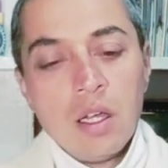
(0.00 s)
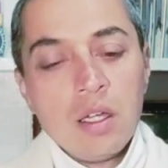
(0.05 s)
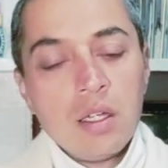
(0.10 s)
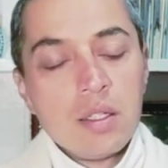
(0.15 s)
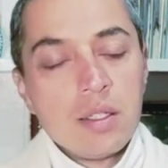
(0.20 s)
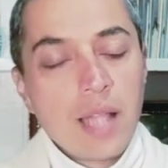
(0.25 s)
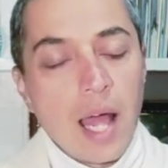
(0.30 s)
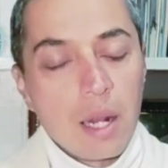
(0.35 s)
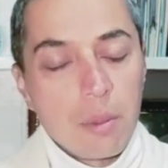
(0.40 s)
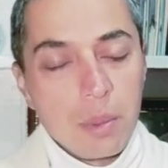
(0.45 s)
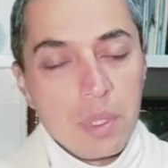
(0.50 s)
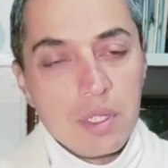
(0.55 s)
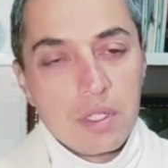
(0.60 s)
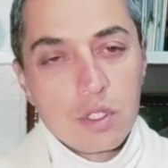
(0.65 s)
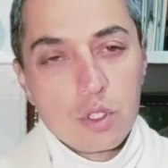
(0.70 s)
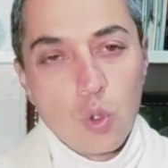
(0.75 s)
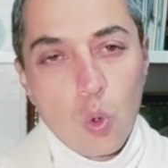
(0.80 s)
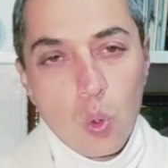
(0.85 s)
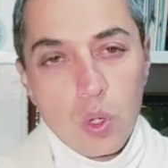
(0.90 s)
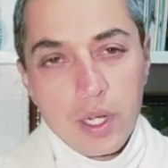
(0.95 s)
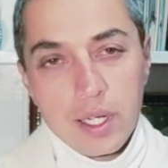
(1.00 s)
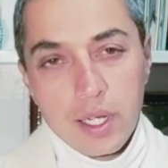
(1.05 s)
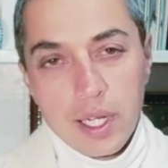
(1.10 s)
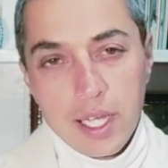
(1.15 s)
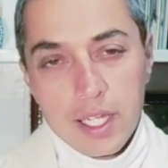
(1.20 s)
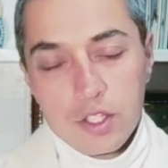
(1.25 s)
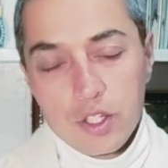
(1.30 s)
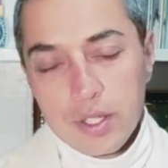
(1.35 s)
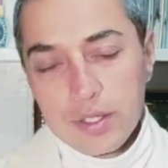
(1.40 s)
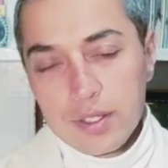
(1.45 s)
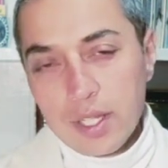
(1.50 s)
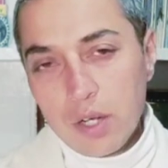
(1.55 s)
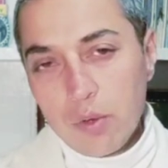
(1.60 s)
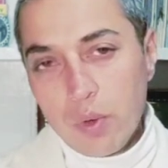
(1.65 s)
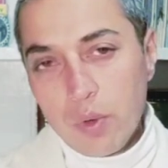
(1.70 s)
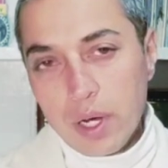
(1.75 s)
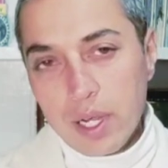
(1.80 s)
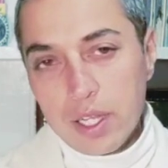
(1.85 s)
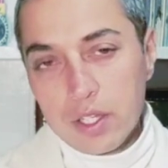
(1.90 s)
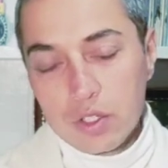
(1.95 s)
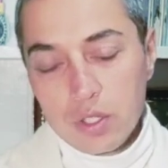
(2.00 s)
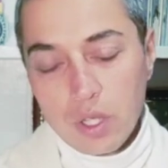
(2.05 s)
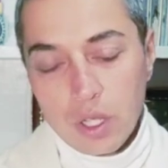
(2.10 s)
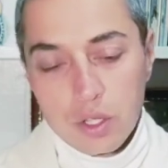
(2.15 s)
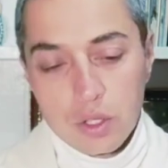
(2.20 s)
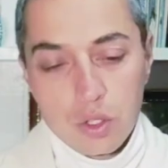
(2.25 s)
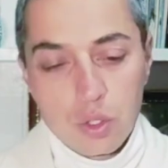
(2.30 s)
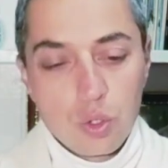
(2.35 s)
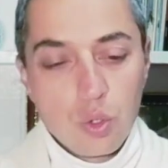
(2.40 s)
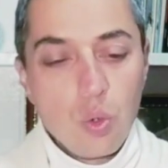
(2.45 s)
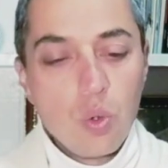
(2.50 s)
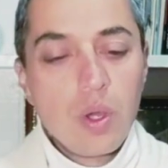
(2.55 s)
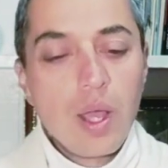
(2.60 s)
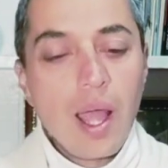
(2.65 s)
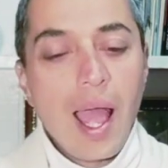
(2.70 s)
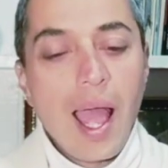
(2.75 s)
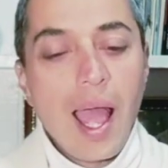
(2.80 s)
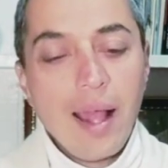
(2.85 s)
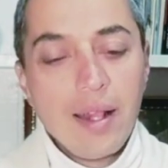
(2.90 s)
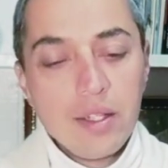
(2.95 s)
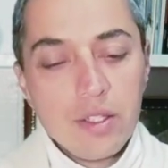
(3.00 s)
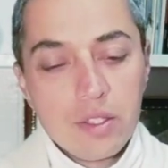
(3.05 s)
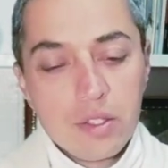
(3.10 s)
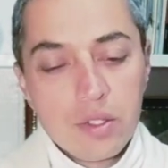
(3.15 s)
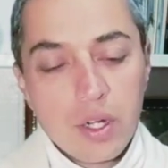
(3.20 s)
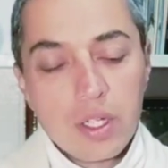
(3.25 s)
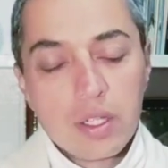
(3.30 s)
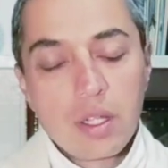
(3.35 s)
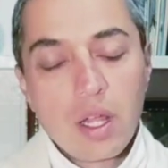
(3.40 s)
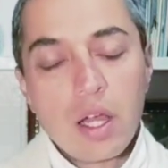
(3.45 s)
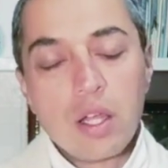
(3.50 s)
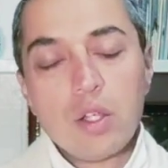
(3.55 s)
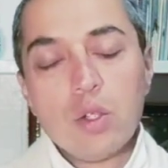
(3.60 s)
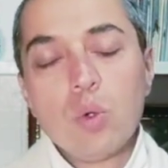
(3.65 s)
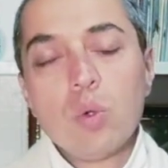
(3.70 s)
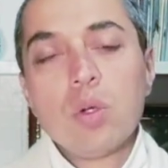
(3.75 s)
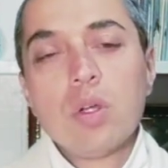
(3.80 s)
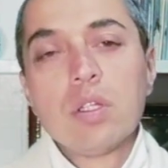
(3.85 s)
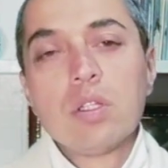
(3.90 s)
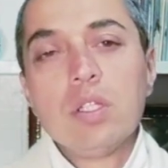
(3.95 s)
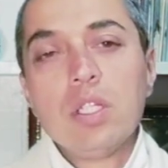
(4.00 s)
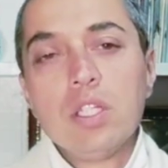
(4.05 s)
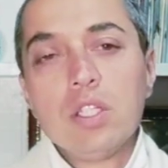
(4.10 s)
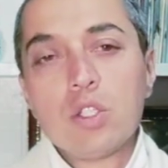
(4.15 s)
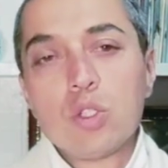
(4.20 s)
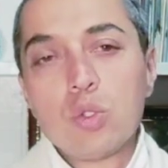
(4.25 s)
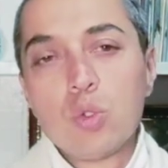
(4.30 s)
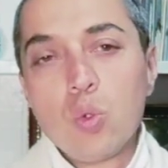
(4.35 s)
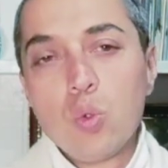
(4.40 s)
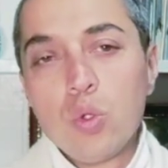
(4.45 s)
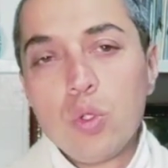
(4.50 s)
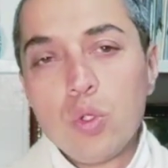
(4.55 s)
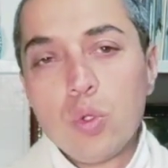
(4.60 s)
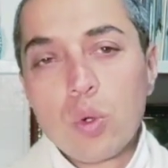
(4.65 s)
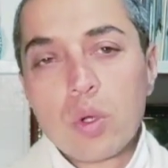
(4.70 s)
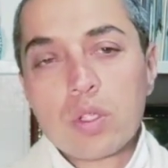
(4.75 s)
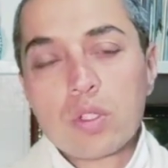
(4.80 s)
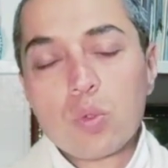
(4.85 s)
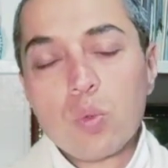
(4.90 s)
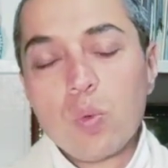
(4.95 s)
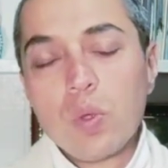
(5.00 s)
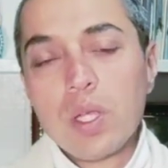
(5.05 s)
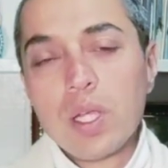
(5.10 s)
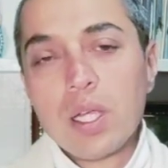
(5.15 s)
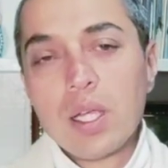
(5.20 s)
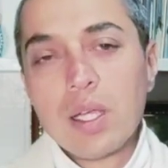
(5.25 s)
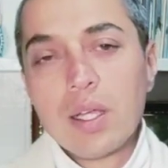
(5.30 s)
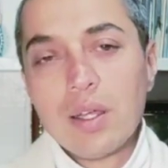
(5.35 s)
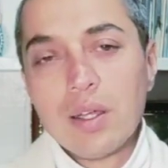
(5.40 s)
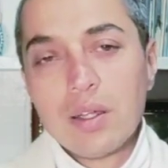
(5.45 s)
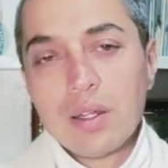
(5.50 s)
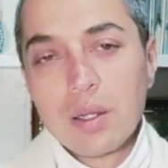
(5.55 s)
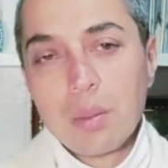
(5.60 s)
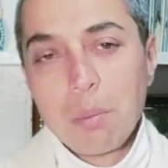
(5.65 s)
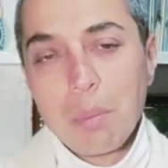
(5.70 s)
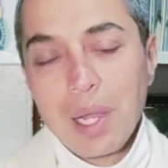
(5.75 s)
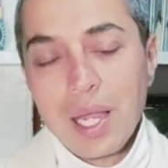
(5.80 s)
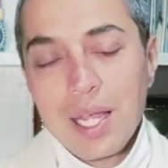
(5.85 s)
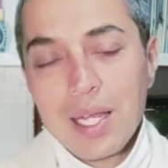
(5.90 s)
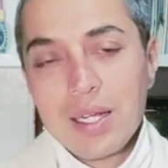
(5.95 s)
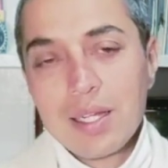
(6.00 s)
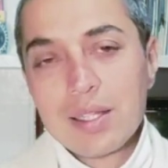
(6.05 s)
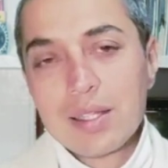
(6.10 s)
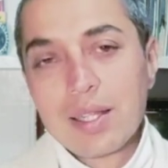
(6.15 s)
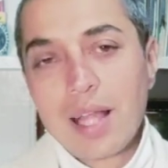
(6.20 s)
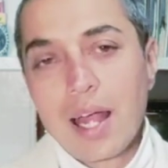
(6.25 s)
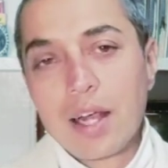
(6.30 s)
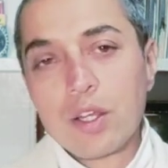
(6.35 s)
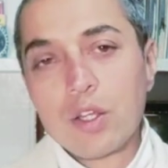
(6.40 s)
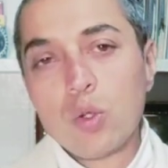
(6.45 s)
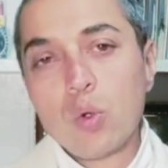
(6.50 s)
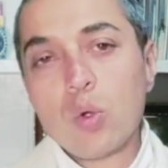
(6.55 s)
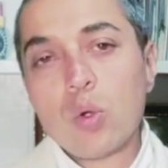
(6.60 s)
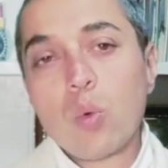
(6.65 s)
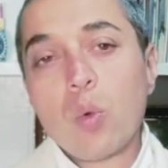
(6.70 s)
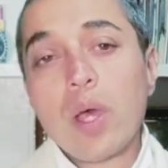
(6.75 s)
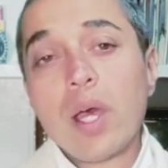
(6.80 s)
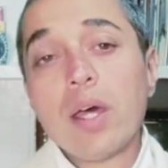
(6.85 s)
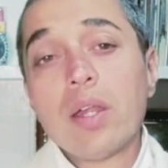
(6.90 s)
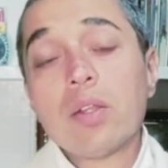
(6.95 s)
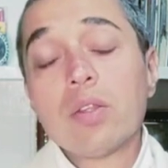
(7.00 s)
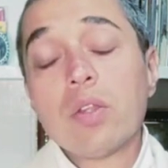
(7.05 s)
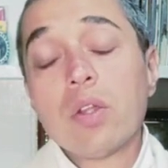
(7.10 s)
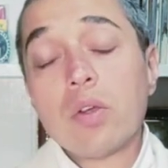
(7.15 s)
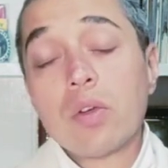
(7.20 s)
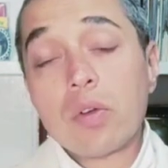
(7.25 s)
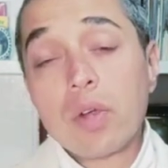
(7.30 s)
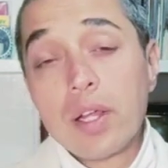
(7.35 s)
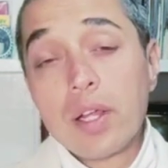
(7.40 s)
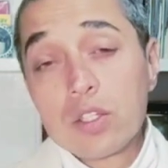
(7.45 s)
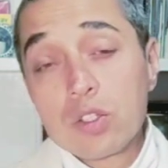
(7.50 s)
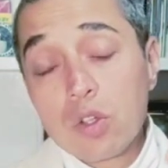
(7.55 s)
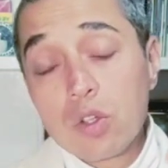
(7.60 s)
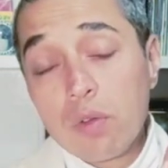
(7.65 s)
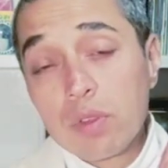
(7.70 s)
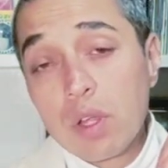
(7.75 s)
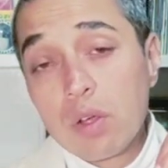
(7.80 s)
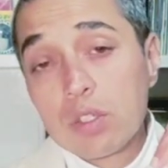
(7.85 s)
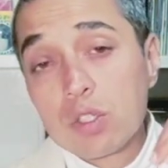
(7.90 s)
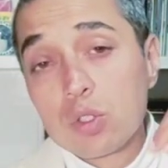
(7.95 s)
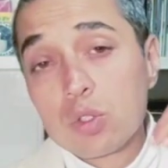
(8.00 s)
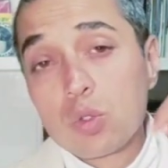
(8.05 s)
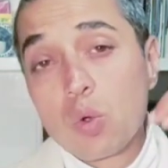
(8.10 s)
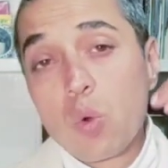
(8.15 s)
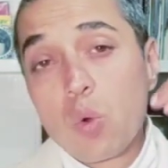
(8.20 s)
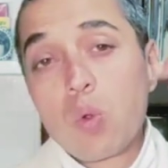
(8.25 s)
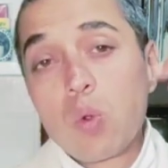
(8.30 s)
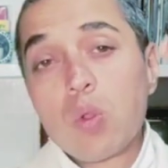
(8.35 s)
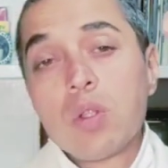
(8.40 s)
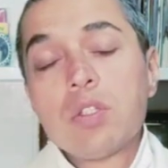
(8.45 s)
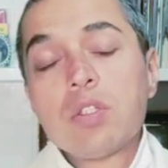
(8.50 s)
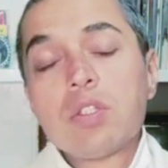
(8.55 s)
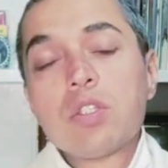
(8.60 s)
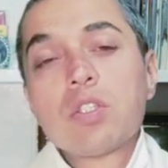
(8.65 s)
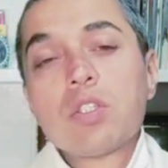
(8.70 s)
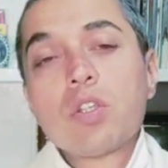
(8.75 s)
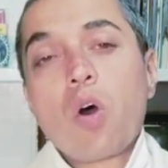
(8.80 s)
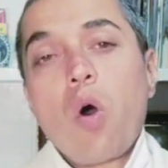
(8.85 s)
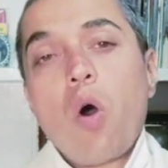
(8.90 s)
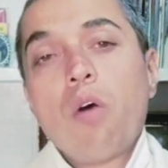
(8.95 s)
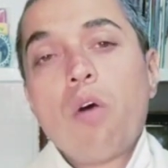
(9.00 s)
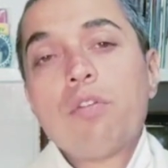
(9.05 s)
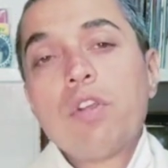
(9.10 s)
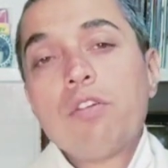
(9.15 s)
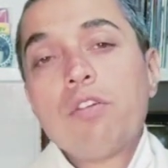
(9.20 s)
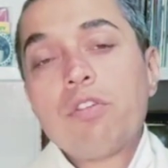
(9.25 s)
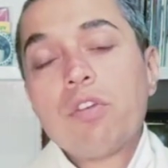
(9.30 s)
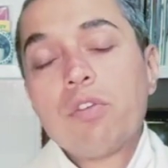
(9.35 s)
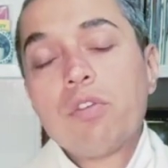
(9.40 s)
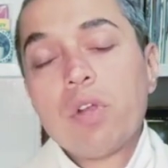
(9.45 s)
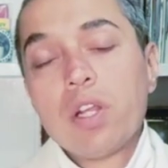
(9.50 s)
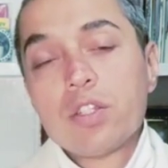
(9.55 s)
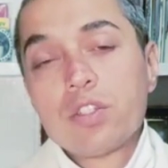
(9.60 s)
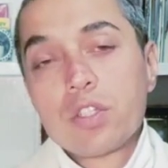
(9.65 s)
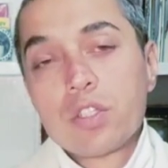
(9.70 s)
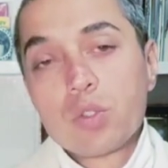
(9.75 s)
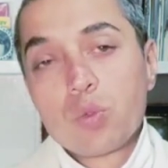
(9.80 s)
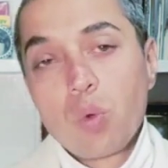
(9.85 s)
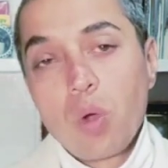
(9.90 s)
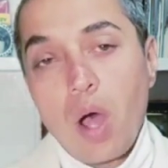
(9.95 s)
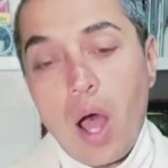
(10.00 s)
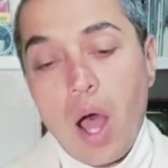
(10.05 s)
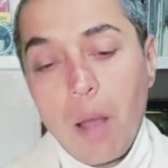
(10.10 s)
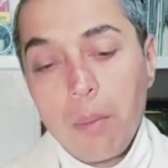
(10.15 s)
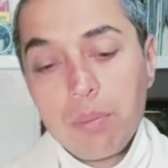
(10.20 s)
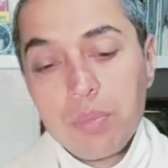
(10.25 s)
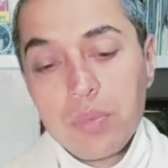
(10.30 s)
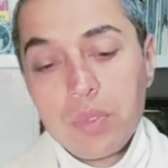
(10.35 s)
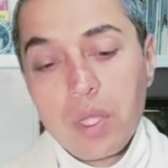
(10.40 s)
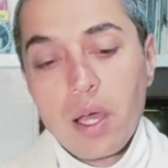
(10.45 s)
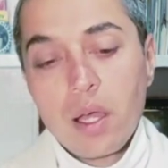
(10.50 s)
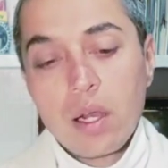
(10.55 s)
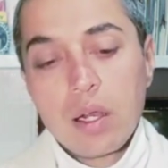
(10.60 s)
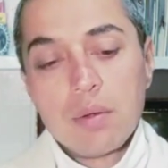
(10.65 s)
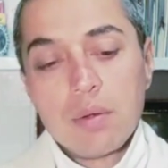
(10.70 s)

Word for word: That means Golden Age and Silver Age, Satyug and Treta Yug. These two yugs, we remain in that yug where the rest of the souls of different religions were up there.